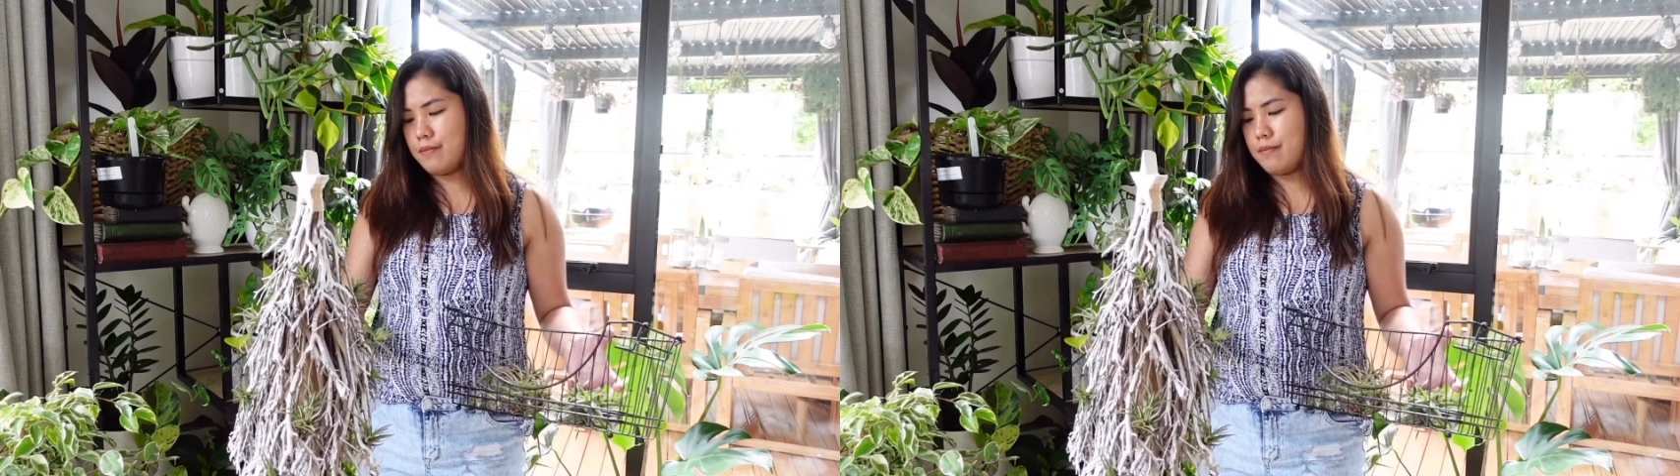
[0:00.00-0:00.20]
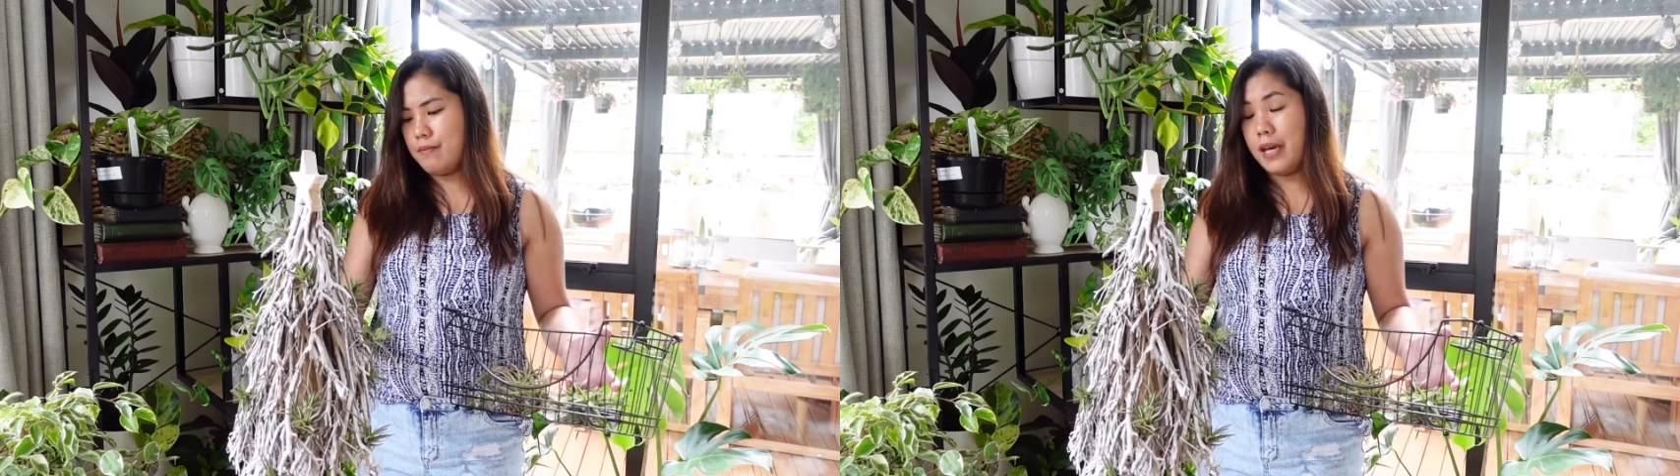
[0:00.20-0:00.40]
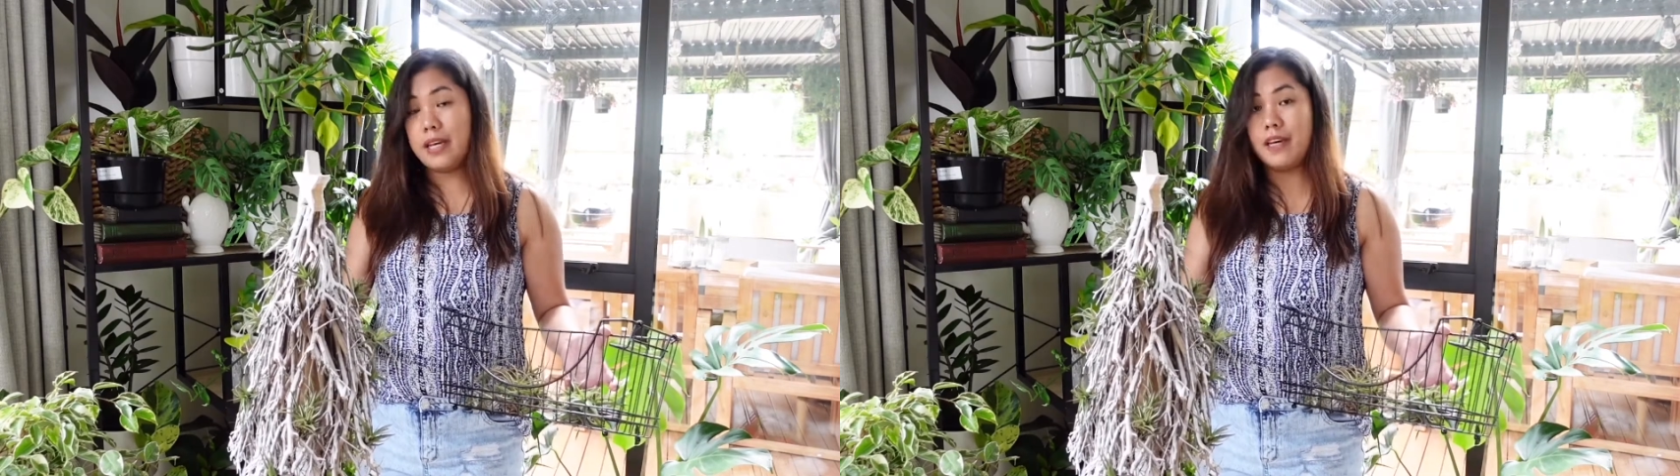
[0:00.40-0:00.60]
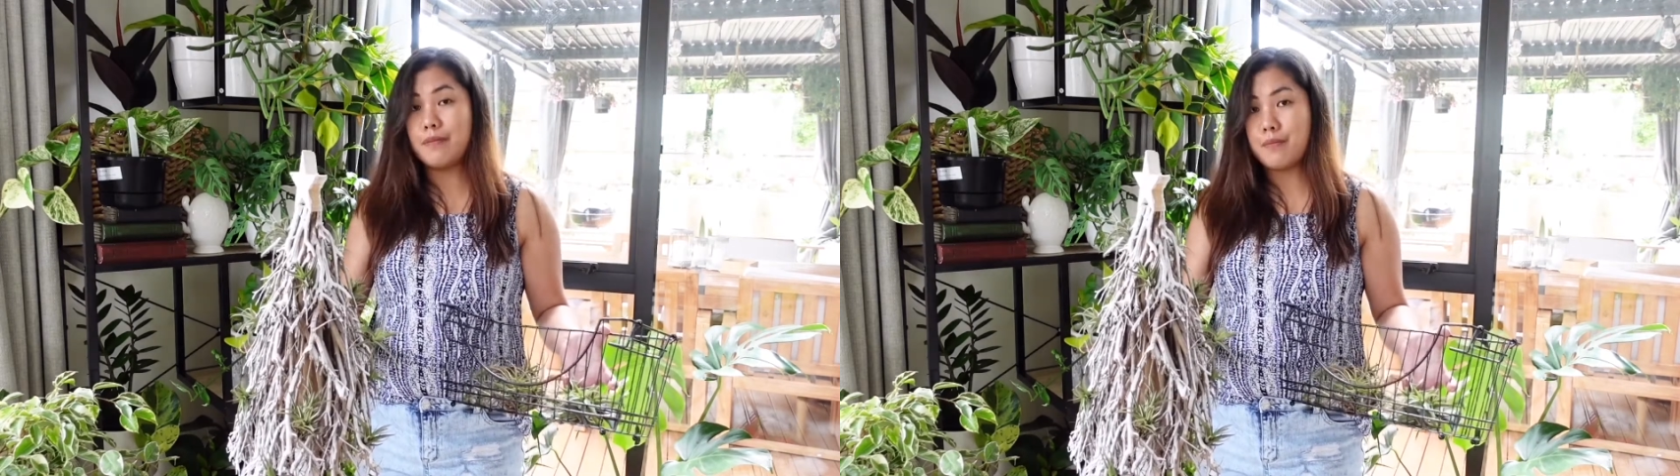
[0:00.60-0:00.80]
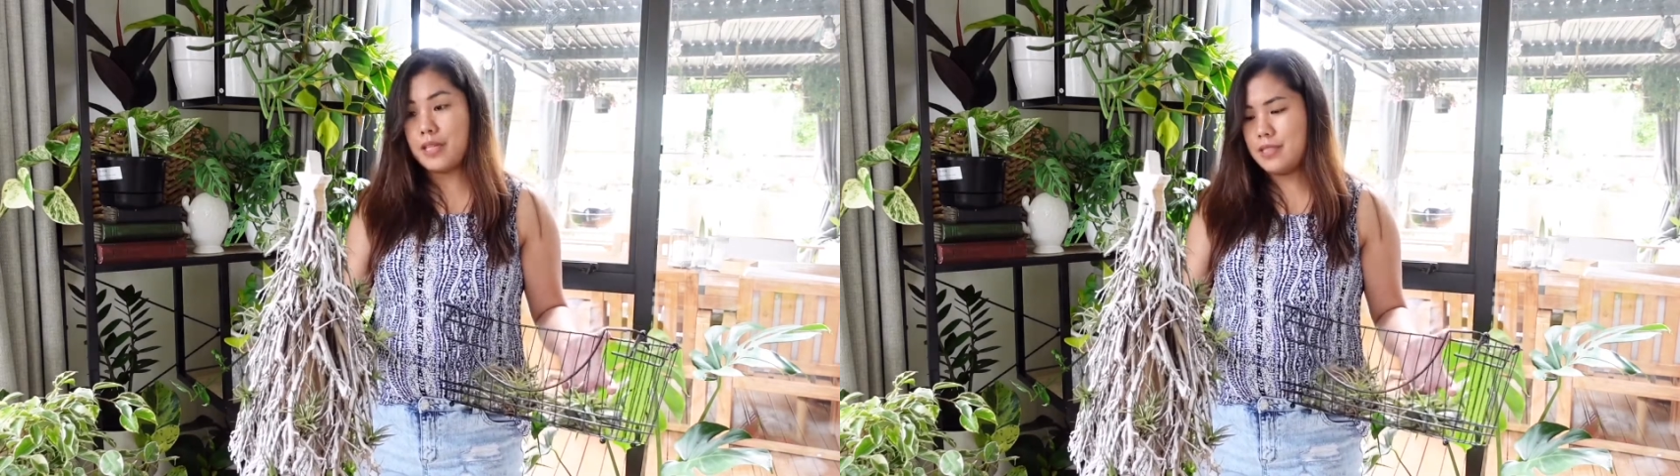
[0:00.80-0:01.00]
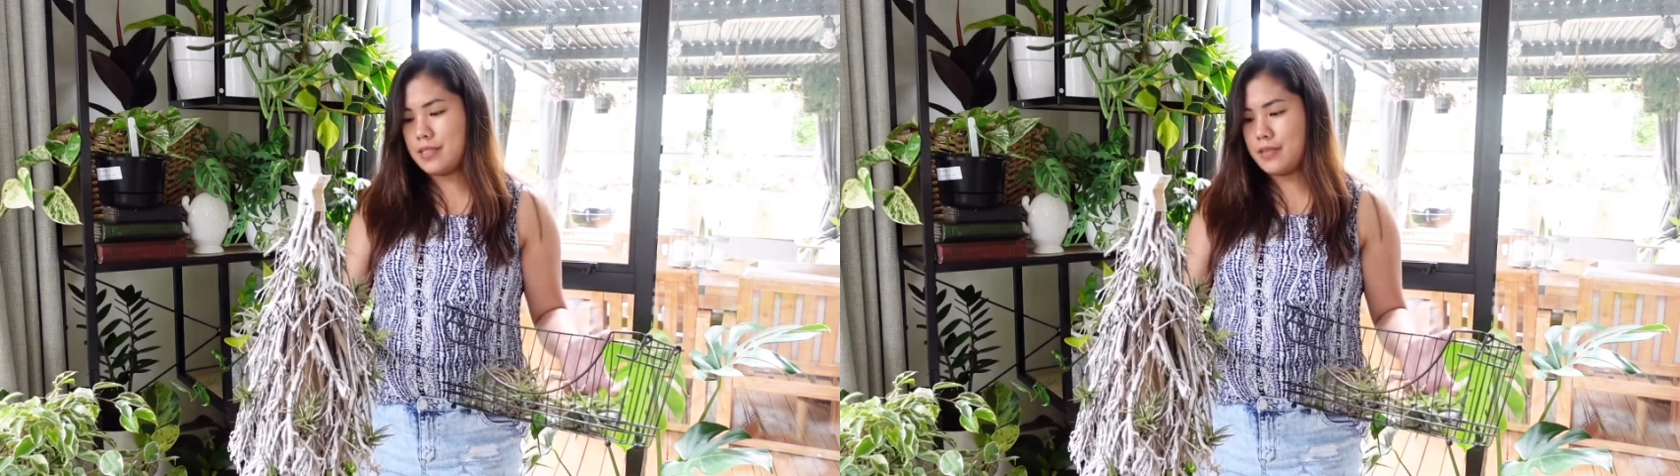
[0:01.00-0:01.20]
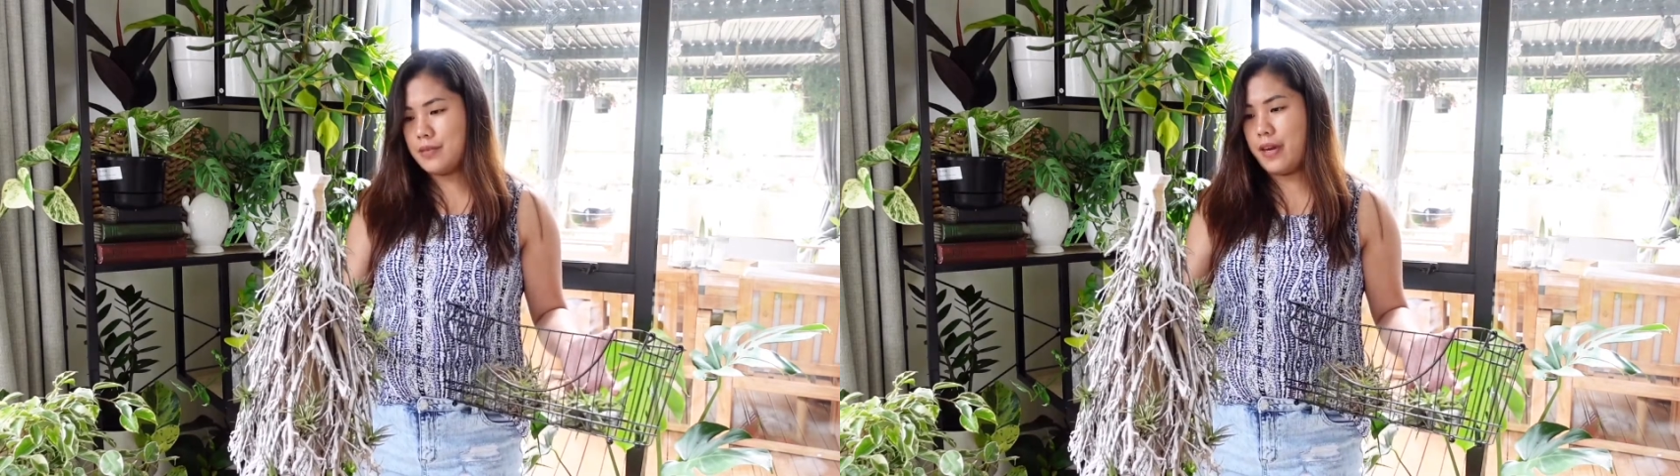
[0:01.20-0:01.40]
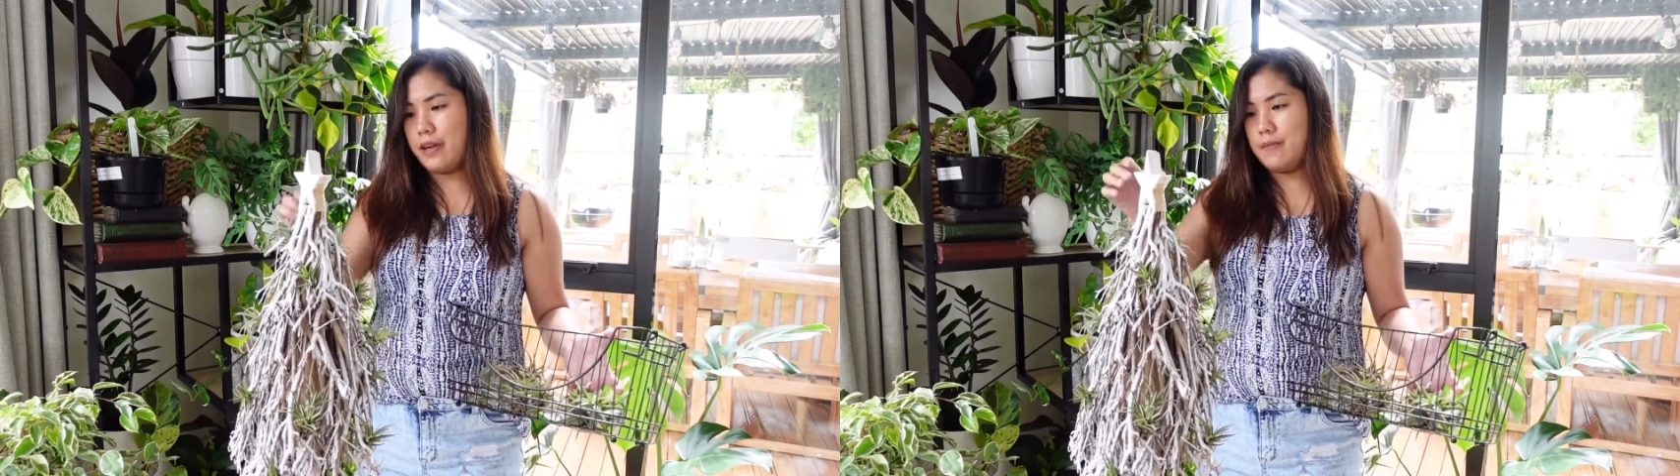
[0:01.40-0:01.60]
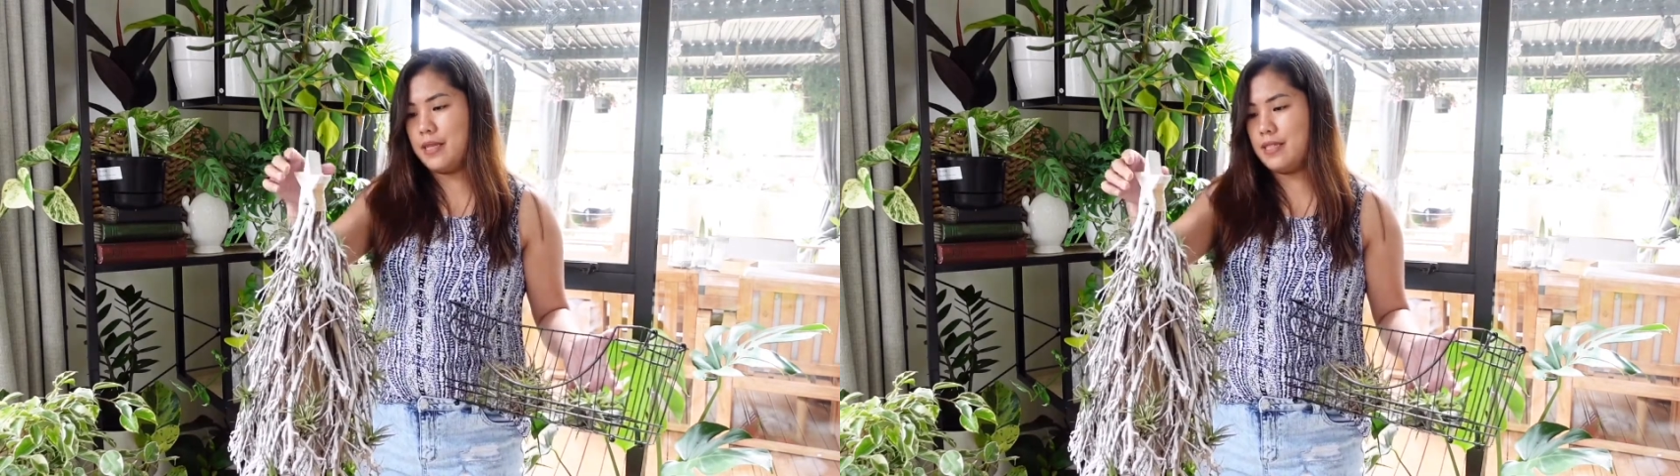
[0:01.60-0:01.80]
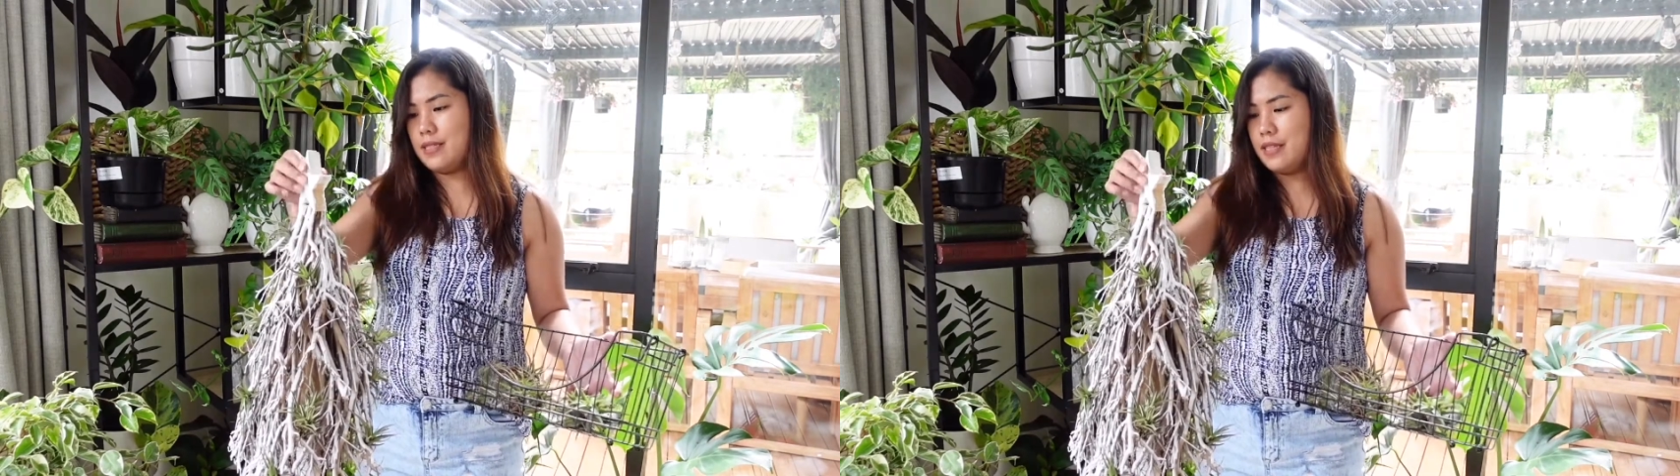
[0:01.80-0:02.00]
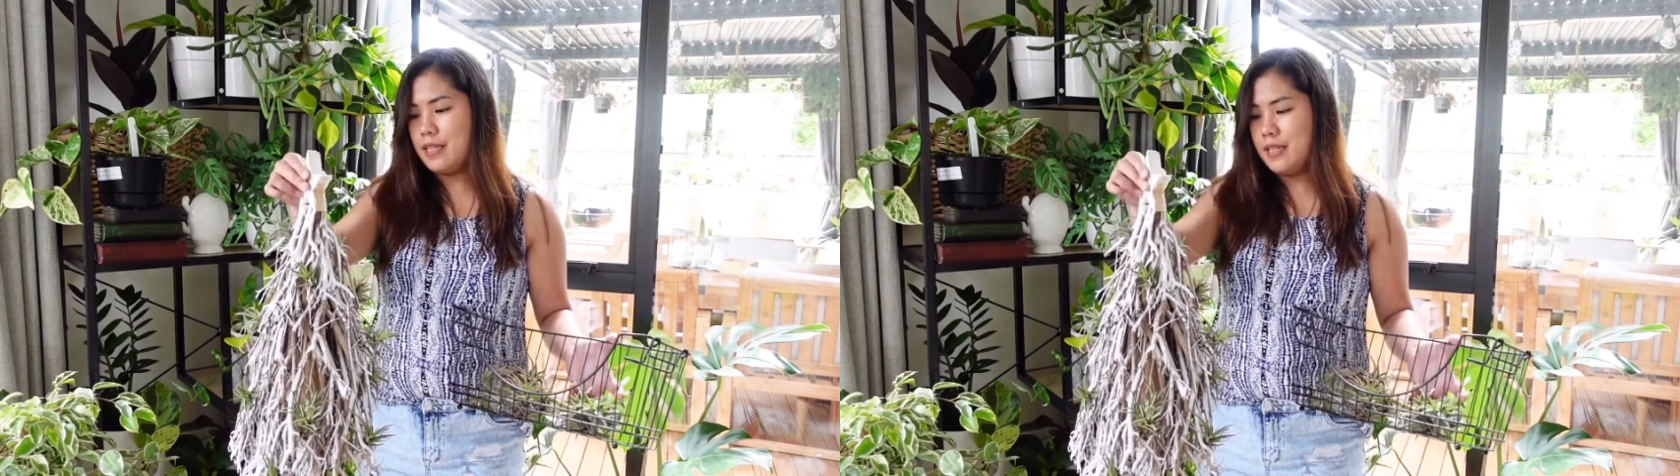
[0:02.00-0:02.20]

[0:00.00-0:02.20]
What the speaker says: making projects through air plants